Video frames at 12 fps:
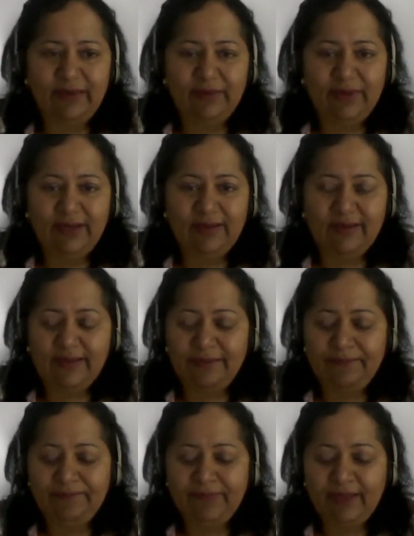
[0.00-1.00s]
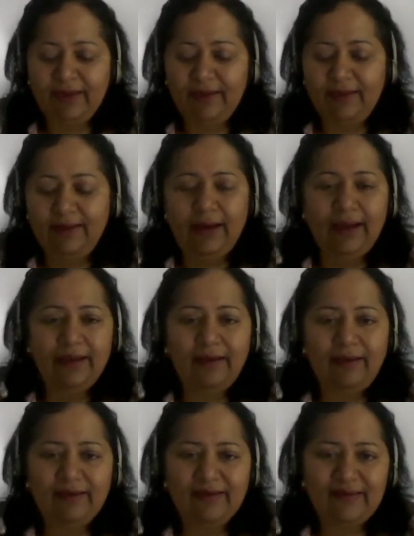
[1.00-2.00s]
US. I
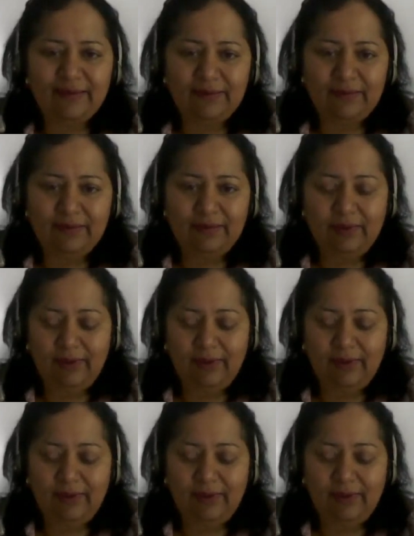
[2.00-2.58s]
also